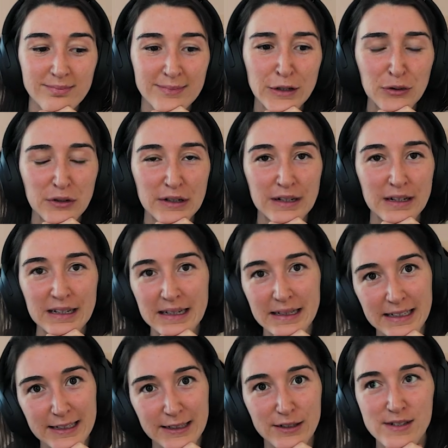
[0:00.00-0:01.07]
not
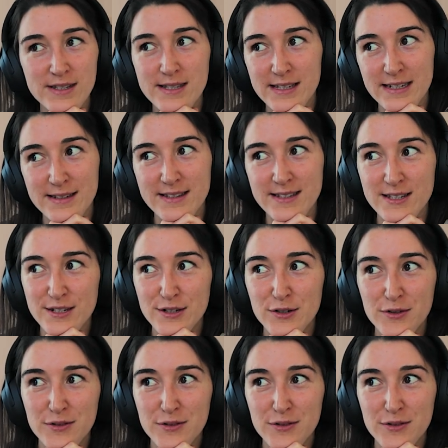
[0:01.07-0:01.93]
clearly, because that's,